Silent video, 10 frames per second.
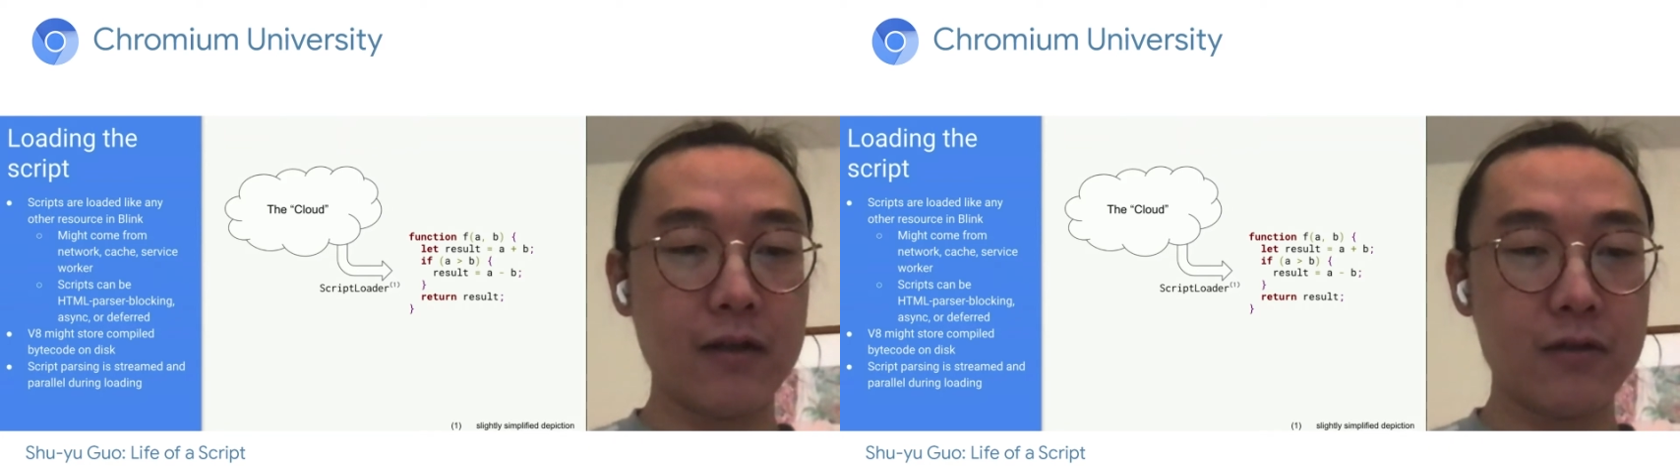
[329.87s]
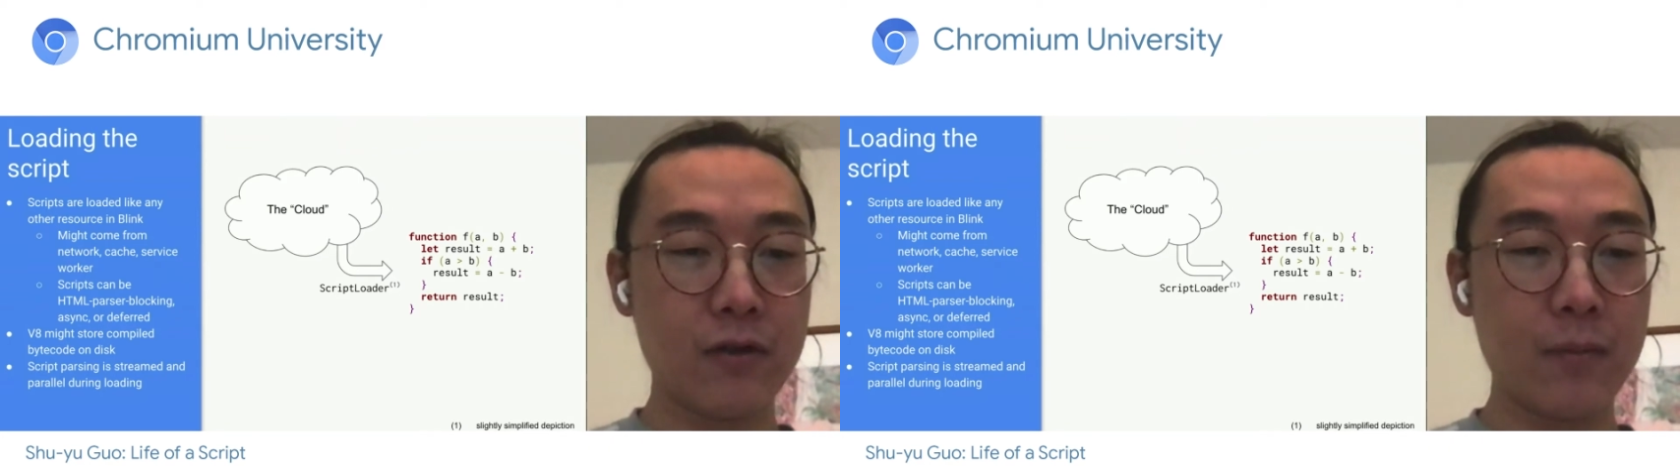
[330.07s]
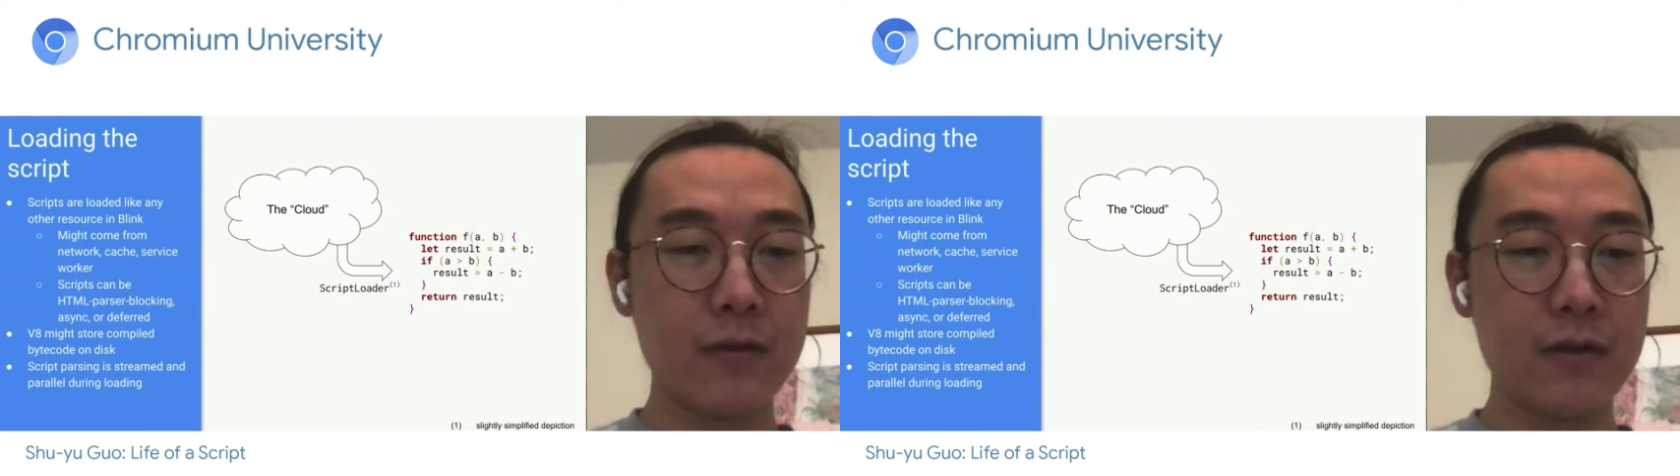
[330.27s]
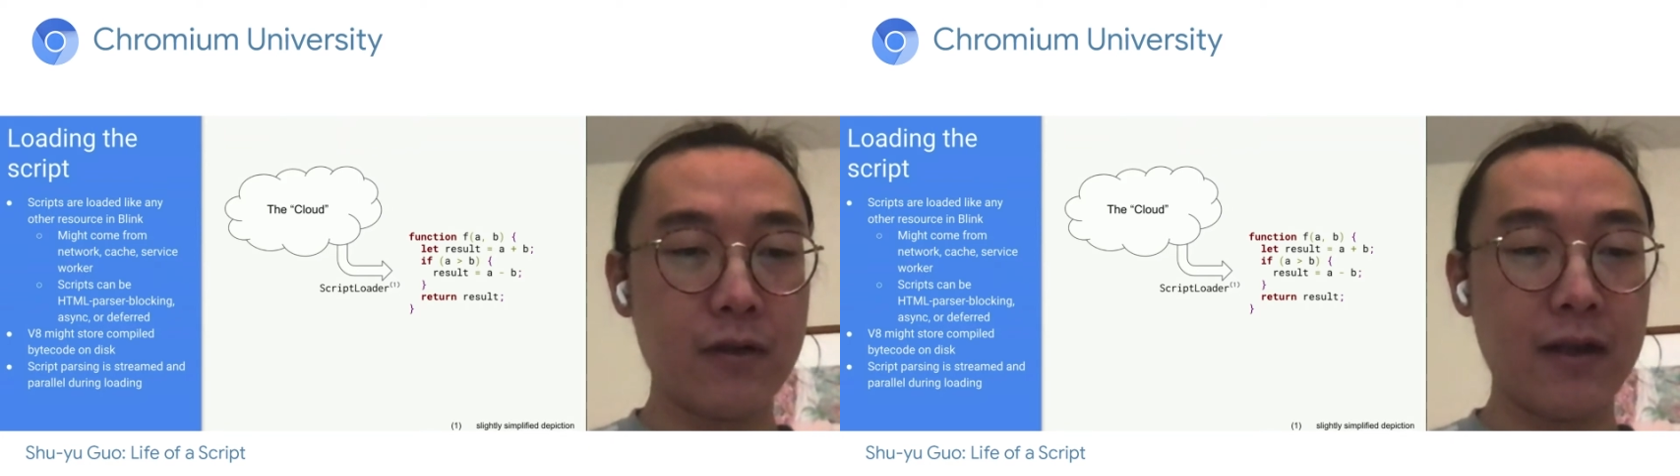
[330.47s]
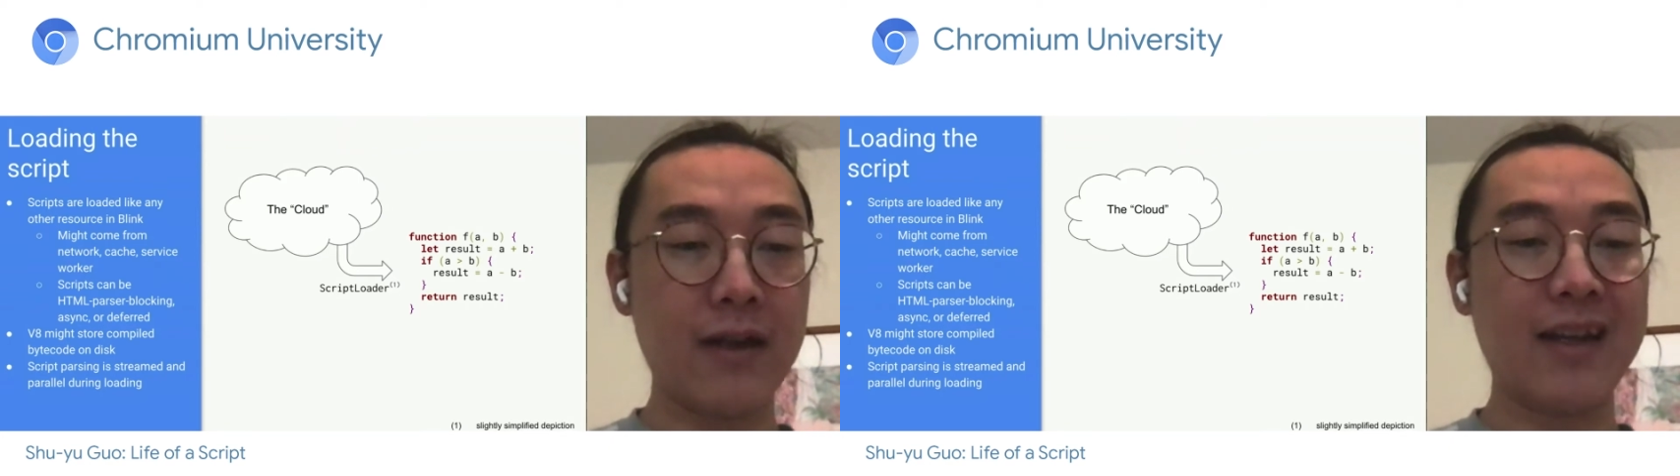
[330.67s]
script,
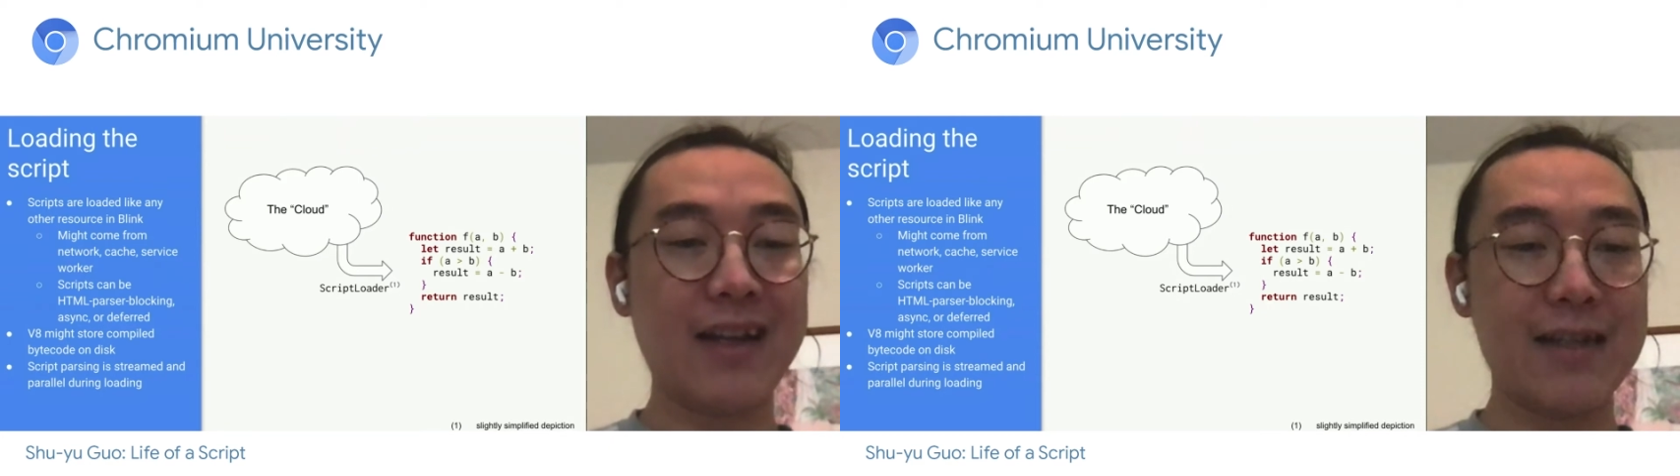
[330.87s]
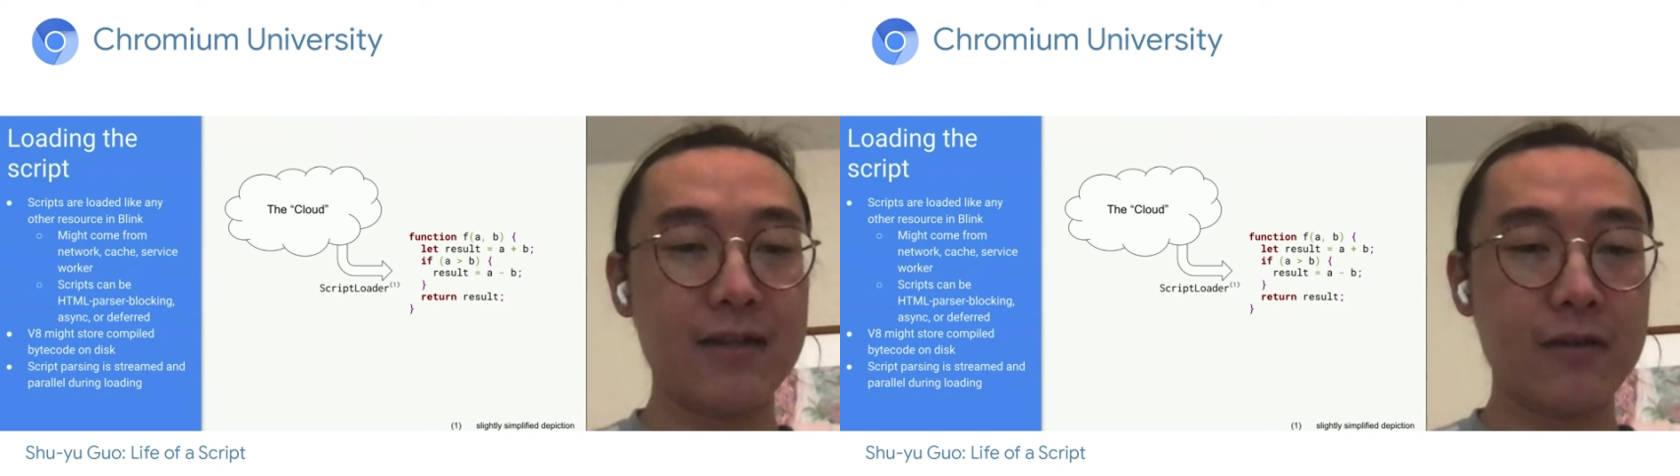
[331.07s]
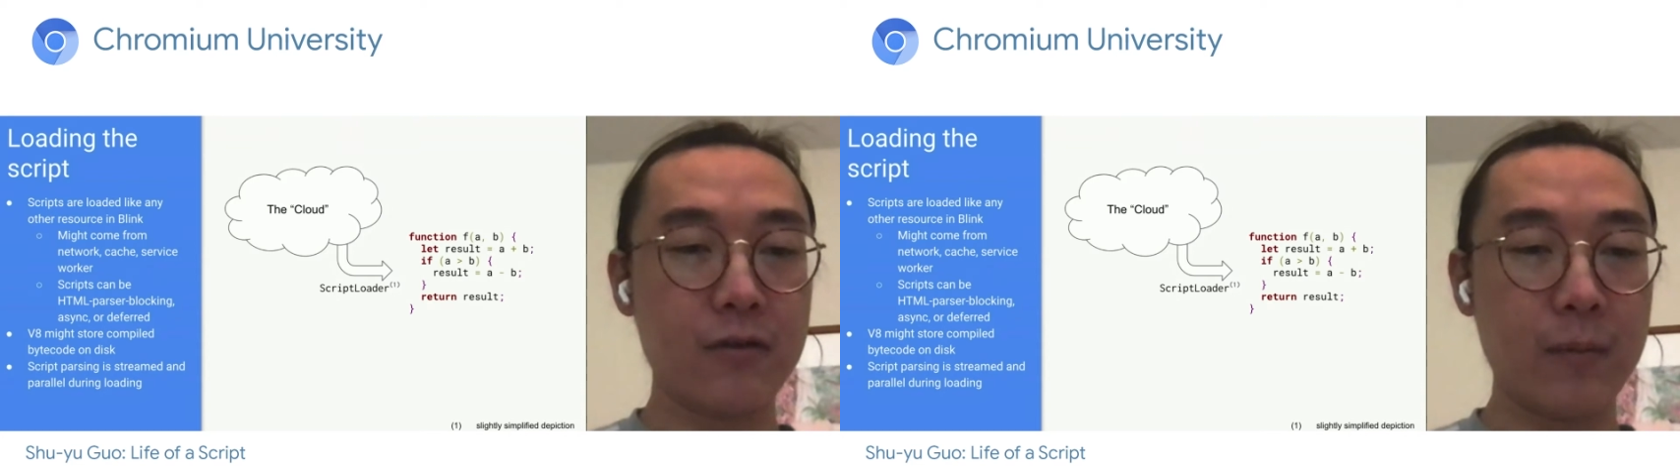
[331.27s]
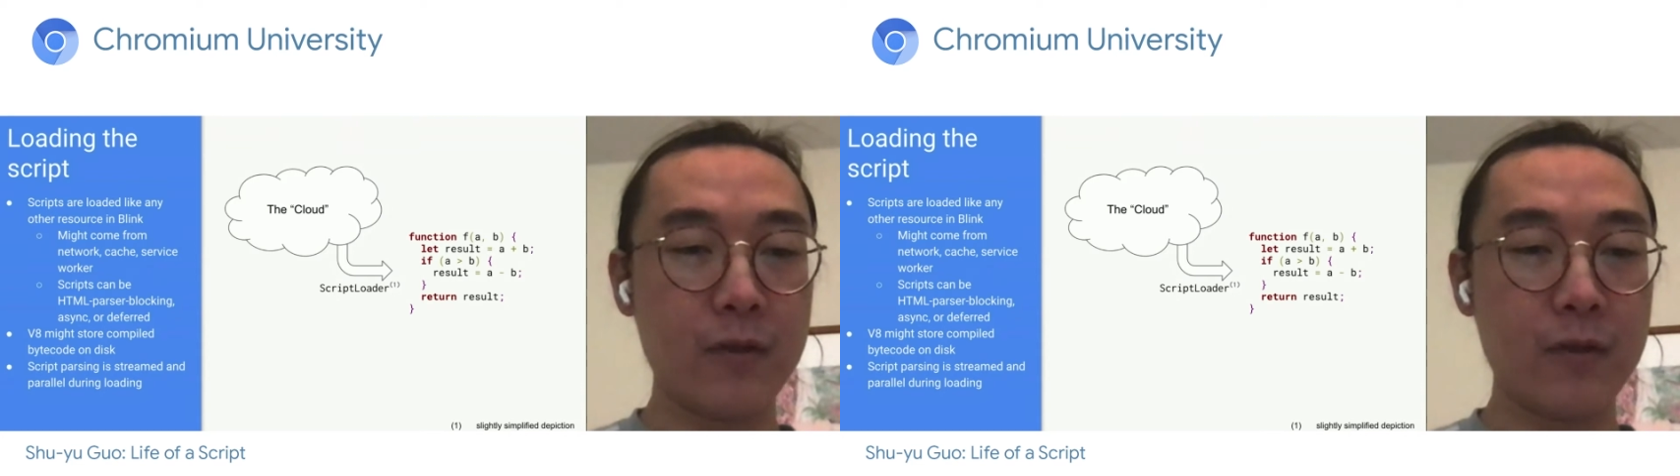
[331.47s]
an inline classic script.